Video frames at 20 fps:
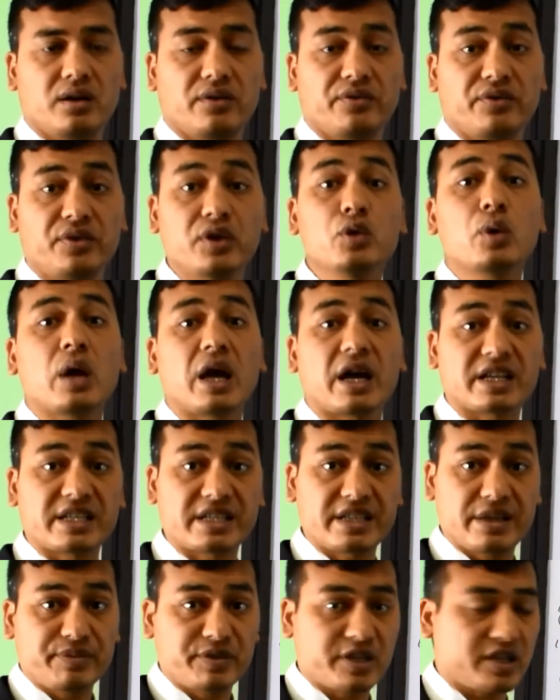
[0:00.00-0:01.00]
few
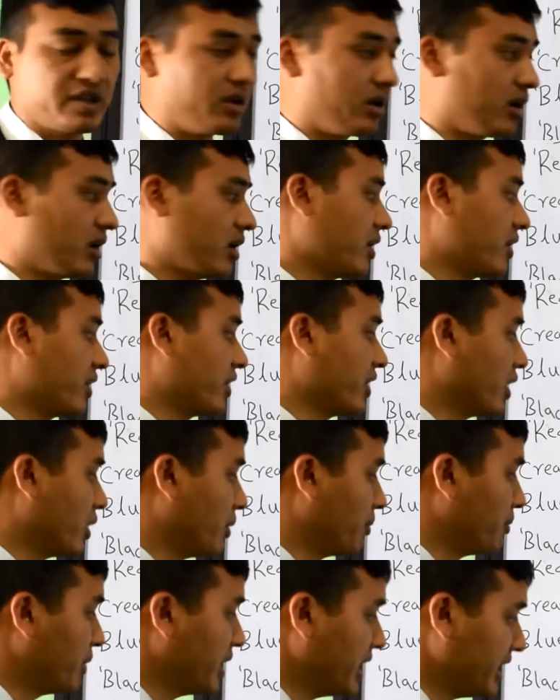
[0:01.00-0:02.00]
exceptional,
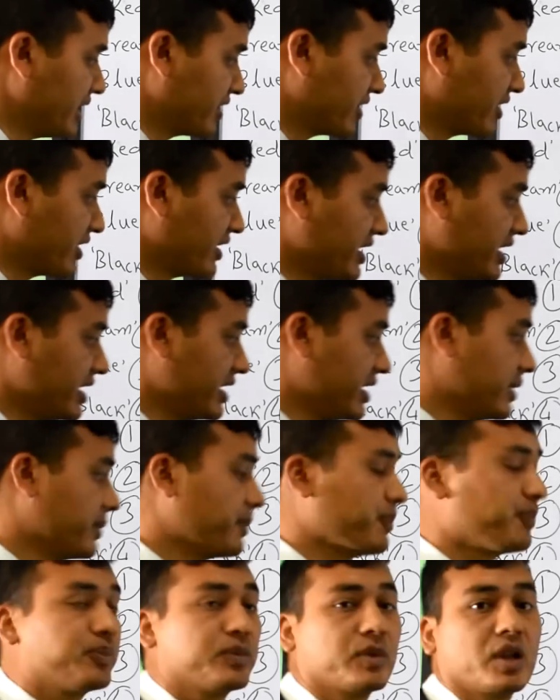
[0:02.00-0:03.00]
the military